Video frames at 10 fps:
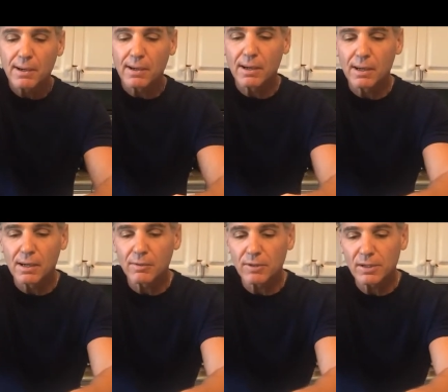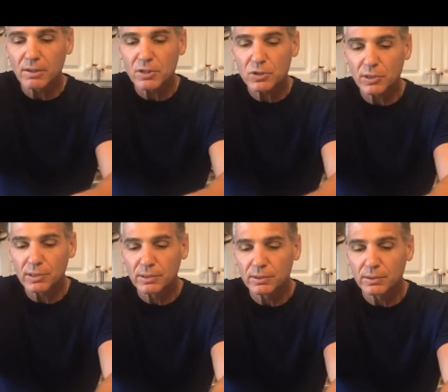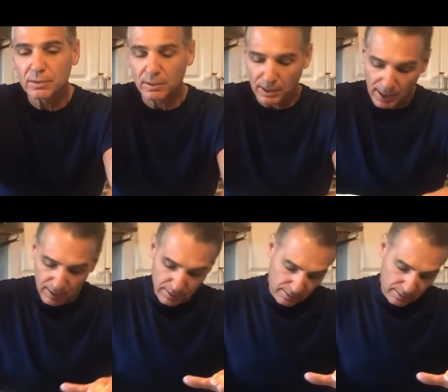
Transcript: of granulated sugar. Okay.